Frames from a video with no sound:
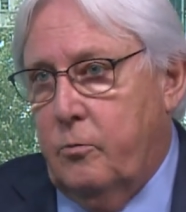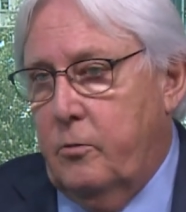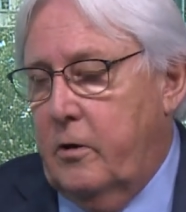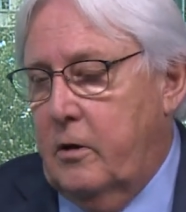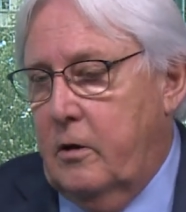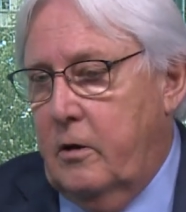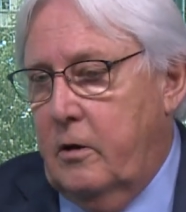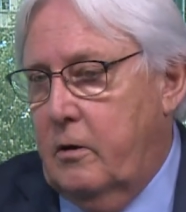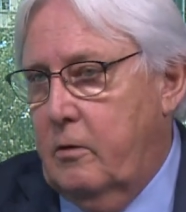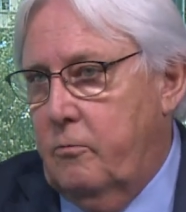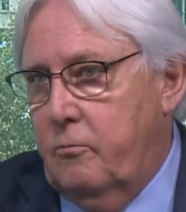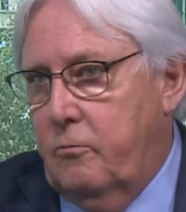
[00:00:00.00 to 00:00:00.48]

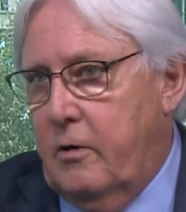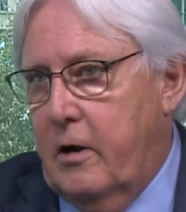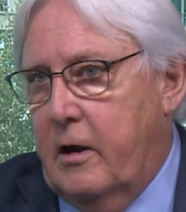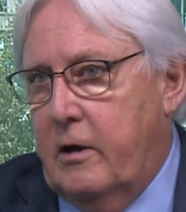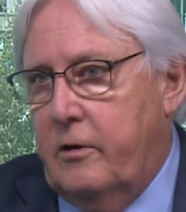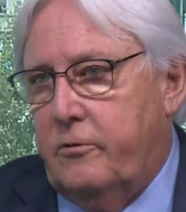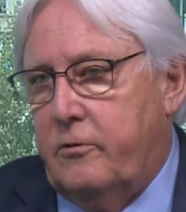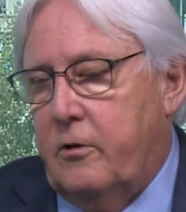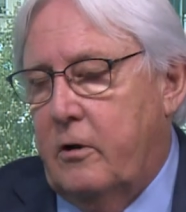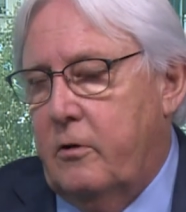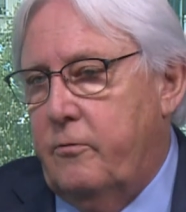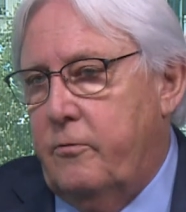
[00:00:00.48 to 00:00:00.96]
We
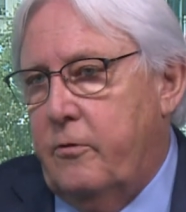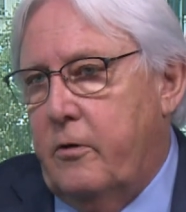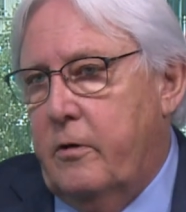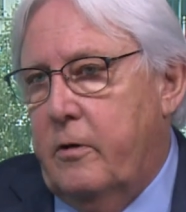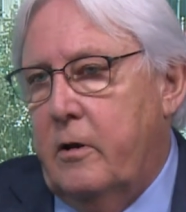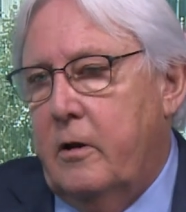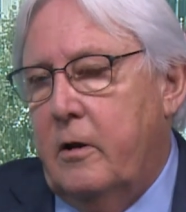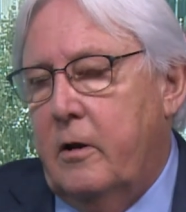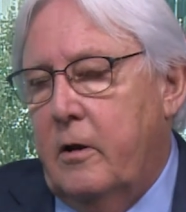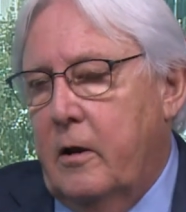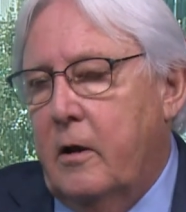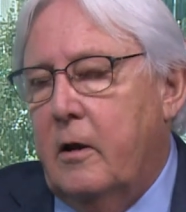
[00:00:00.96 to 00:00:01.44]
raised over
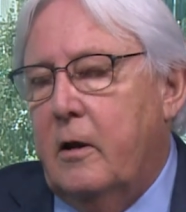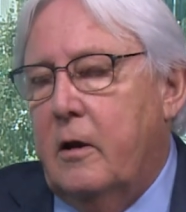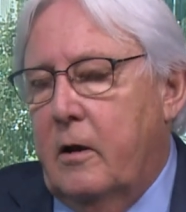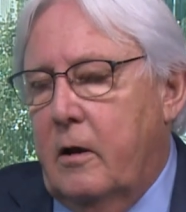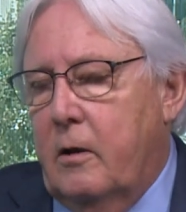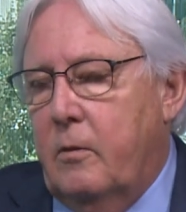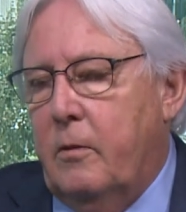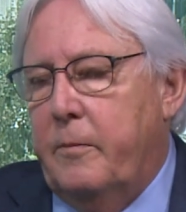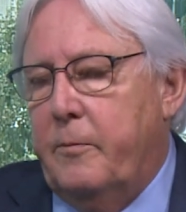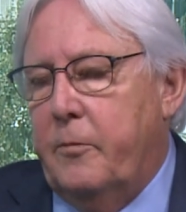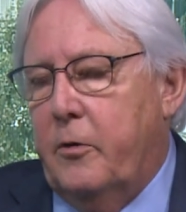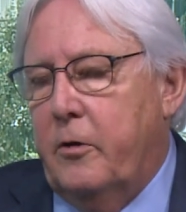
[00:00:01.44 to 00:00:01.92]

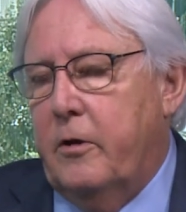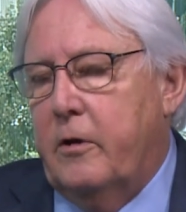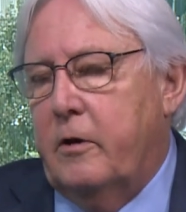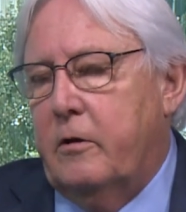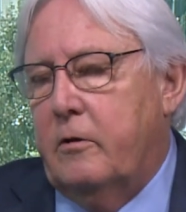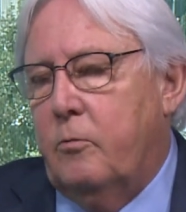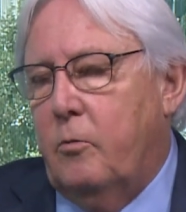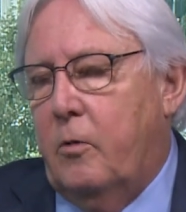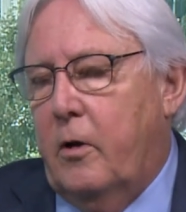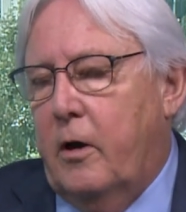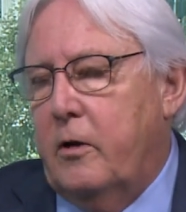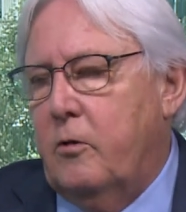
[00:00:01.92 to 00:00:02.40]
$1.1
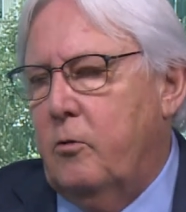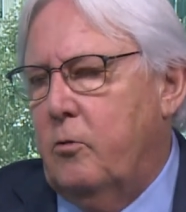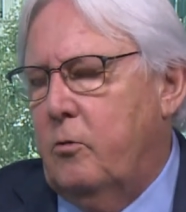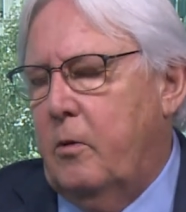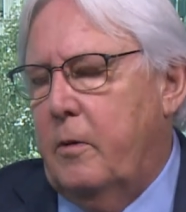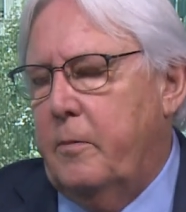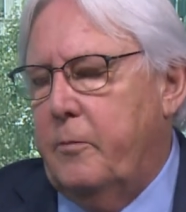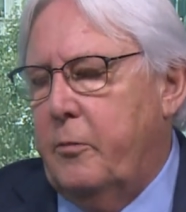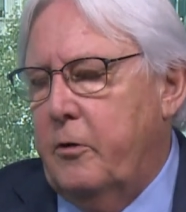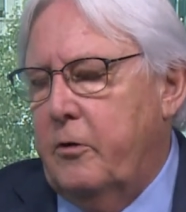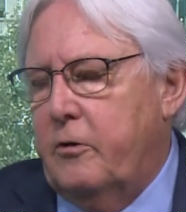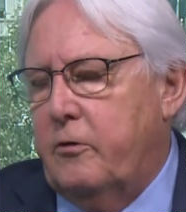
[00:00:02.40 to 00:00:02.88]

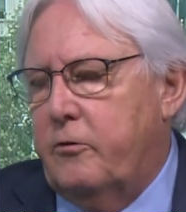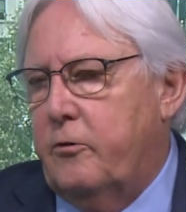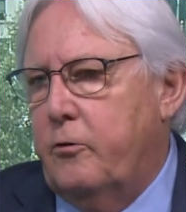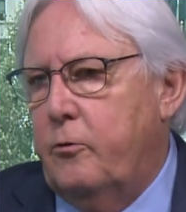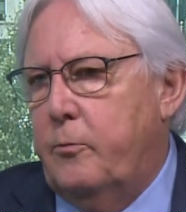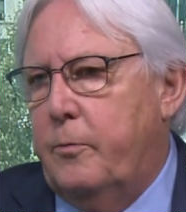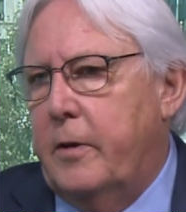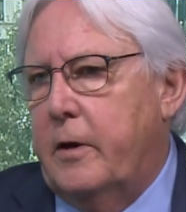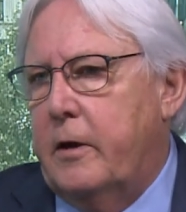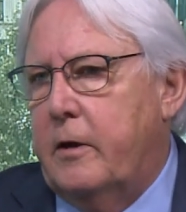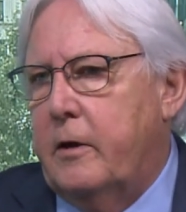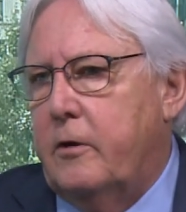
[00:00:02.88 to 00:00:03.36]
or
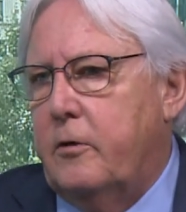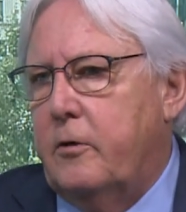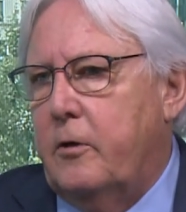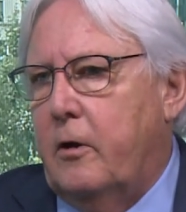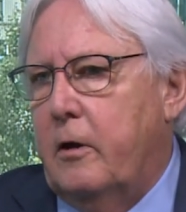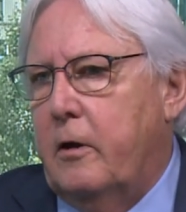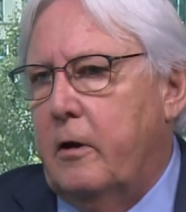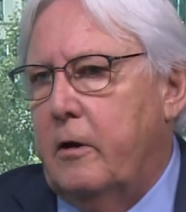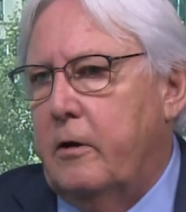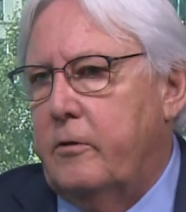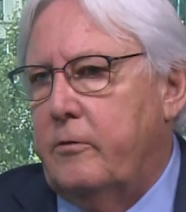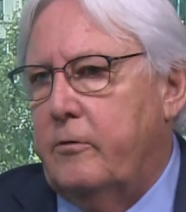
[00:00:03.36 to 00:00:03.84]
$1.2 billion.
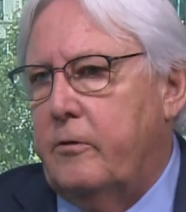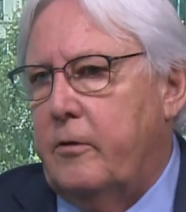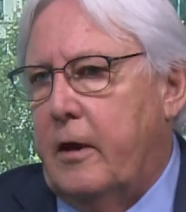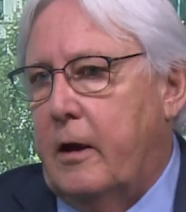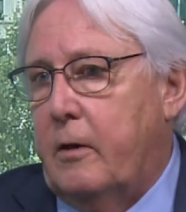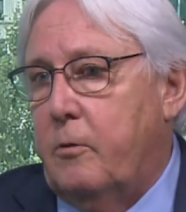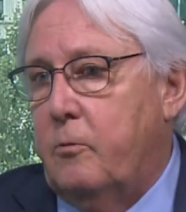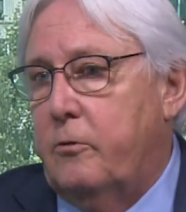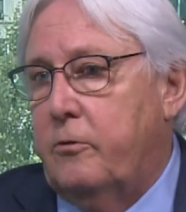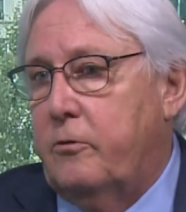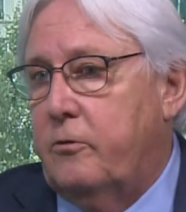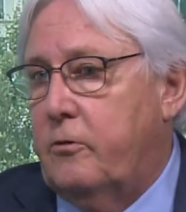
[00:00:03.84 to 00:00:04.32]

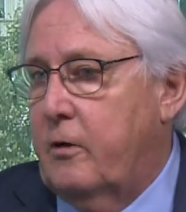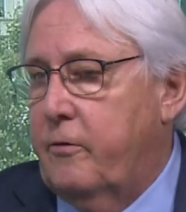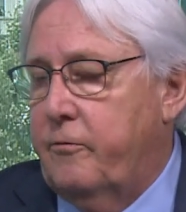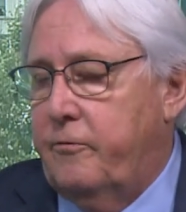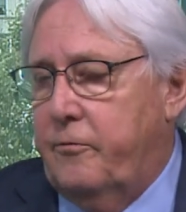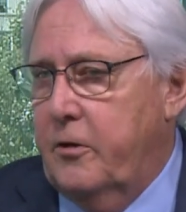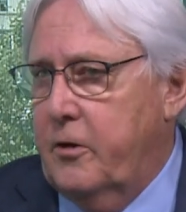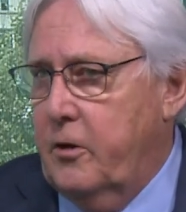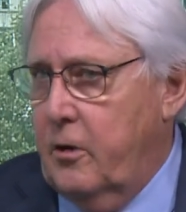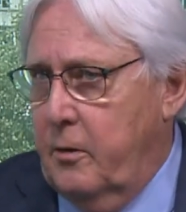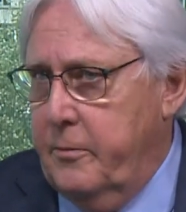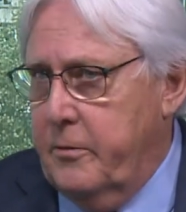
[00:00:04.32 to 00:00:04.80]
That was a
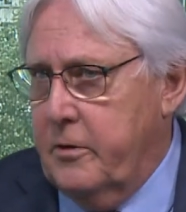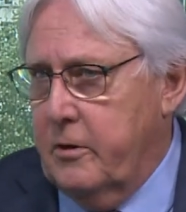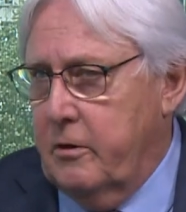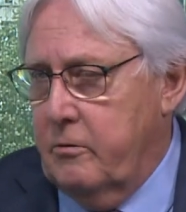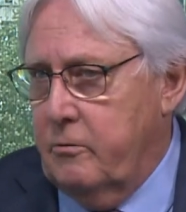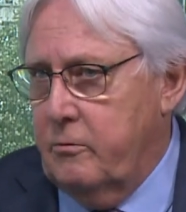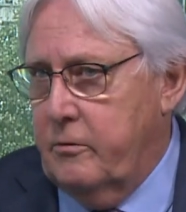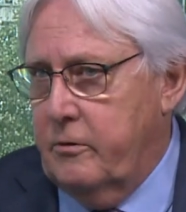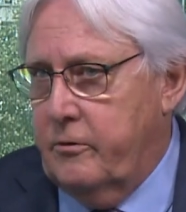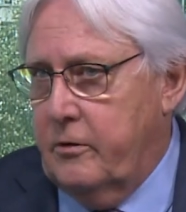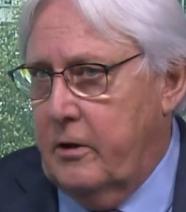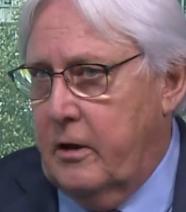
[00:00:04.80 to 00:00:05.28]
phenomenal
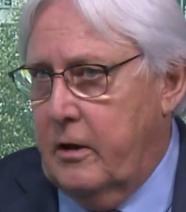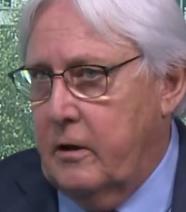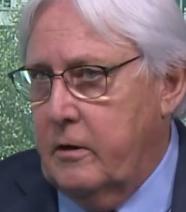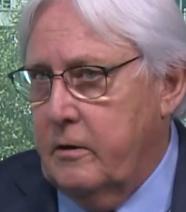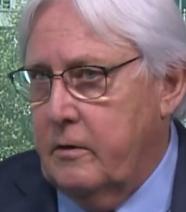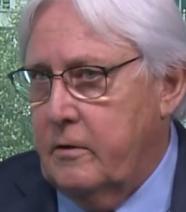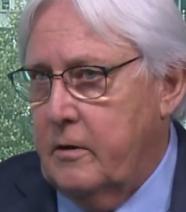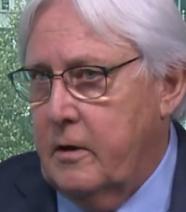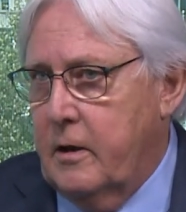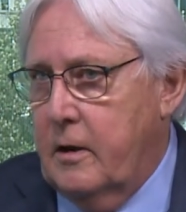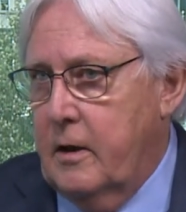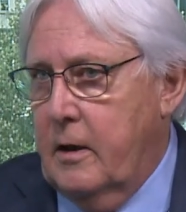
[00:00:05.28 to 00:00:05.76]
result.
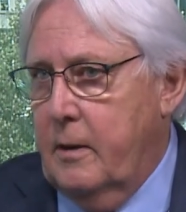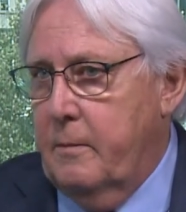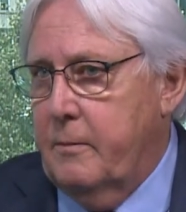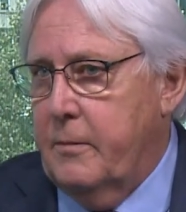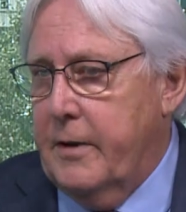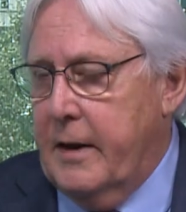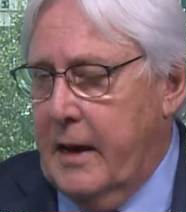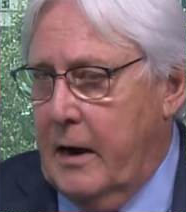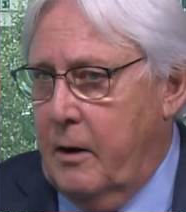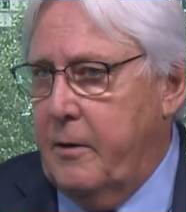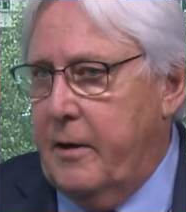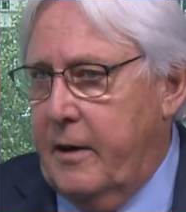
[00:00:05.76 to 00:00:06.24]

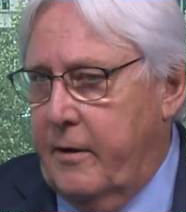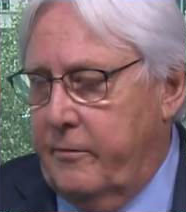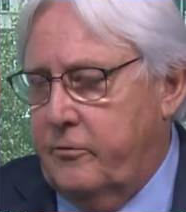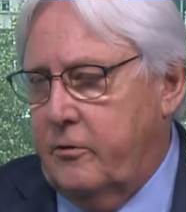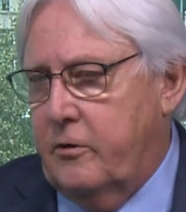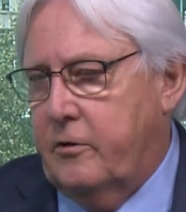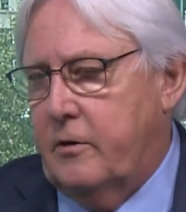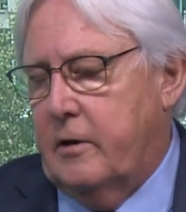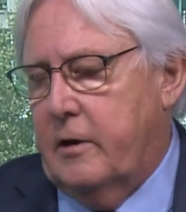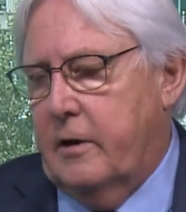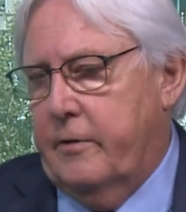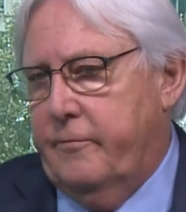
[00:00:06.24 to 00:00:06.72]
Now we have
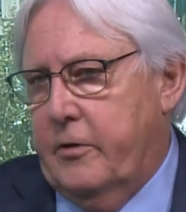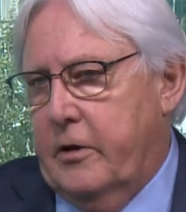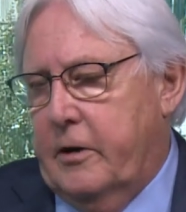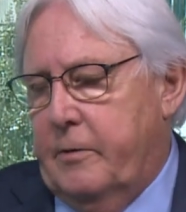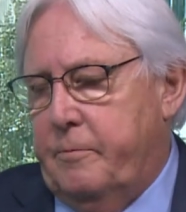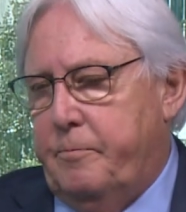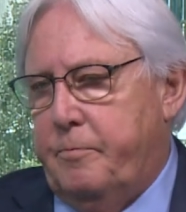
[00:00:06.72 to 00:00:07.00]
to deliver.